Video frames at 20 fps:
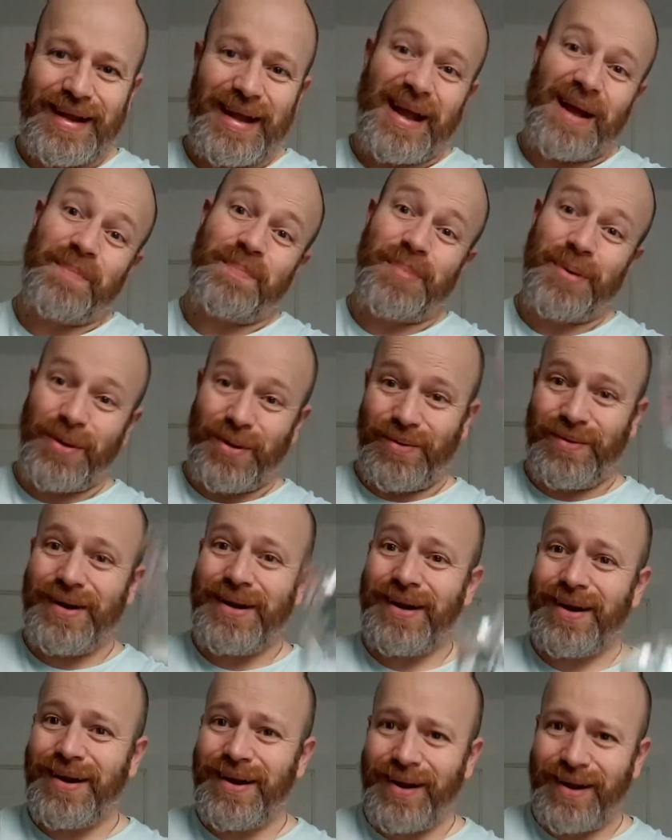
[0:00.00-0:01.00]
and put her in
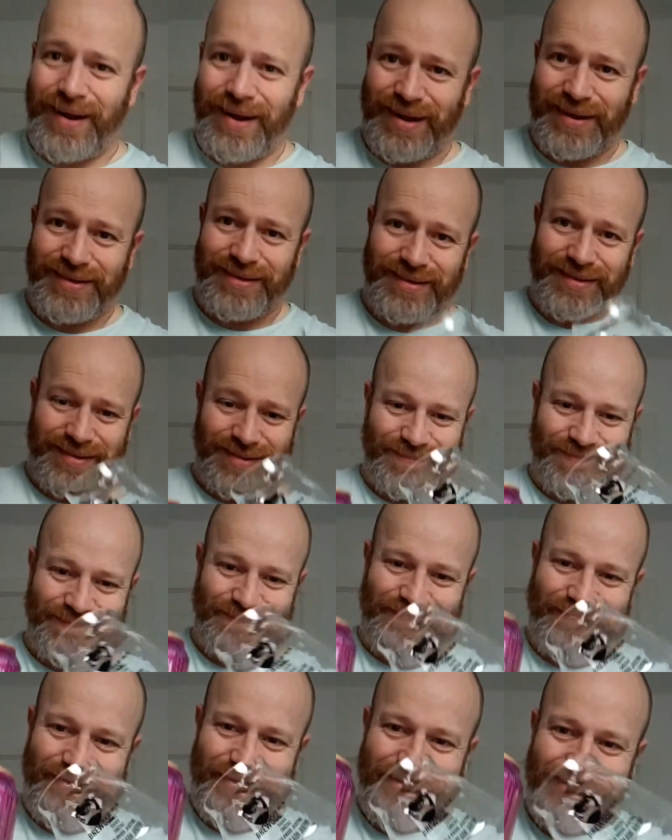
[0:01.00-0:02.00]
the glass,
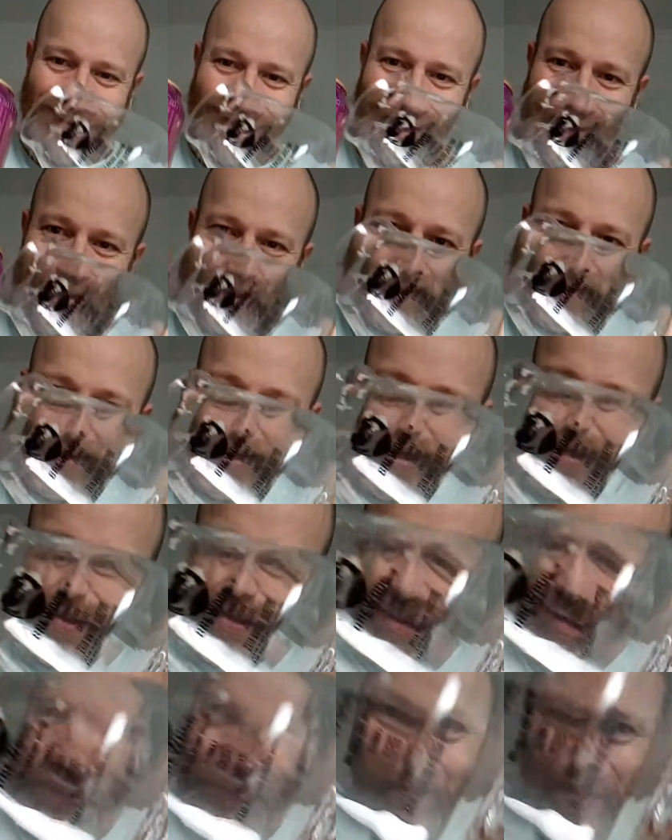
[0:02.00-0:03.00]
like you do.